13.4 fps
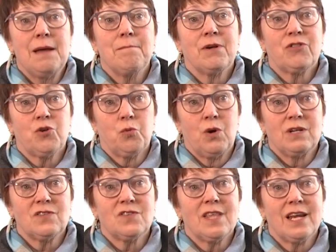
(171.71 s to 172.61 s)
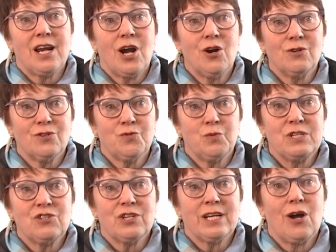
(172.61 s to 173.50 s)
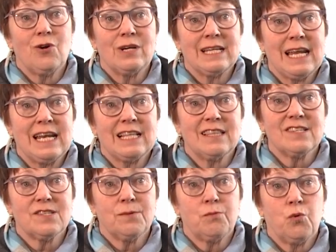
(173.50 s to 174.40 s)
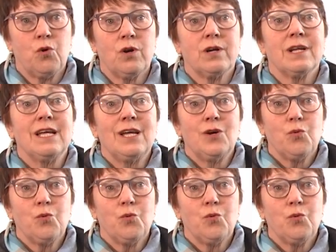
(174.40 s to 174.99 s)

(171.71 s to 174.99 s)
But the ones that aren't reaching out and getting the support,